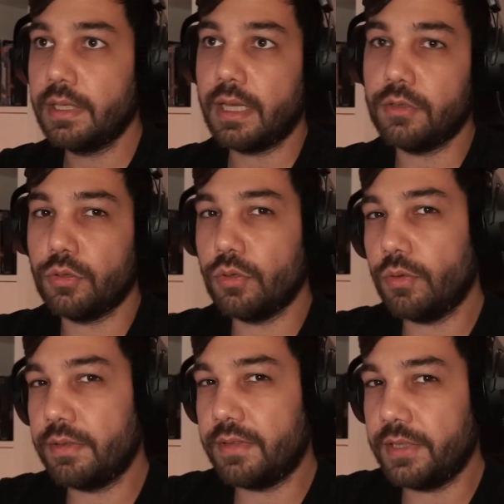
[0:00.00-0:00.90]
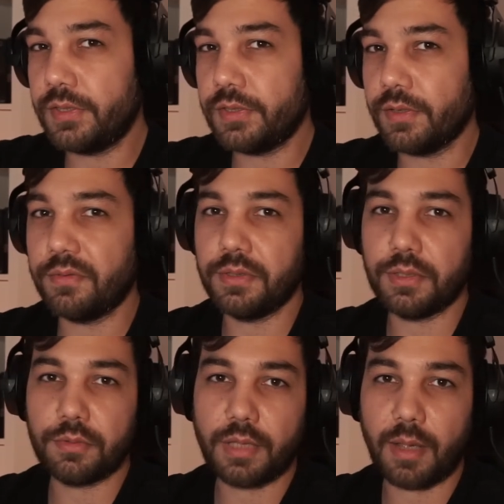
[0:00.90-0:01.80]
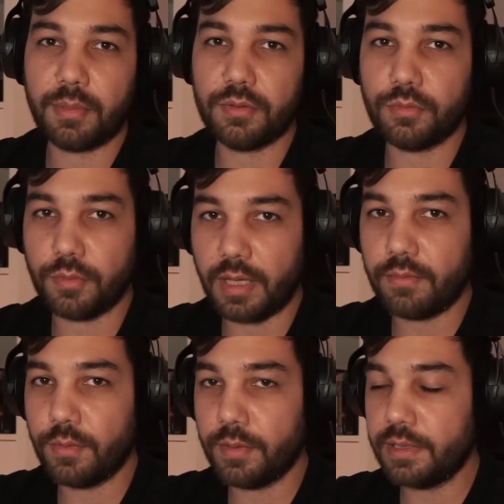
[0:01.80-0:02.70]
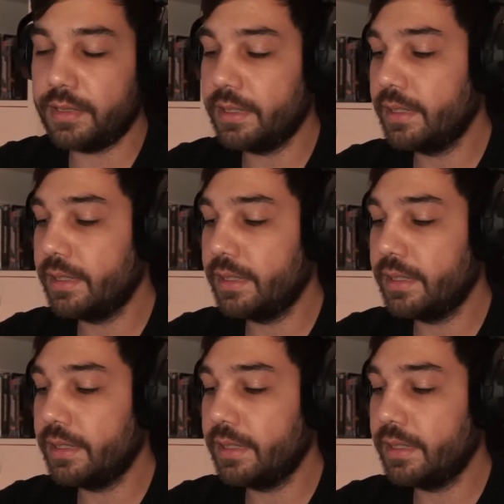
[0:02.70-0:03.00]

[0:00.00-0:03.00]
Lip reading: I don't know if this is something that would happen to everyone,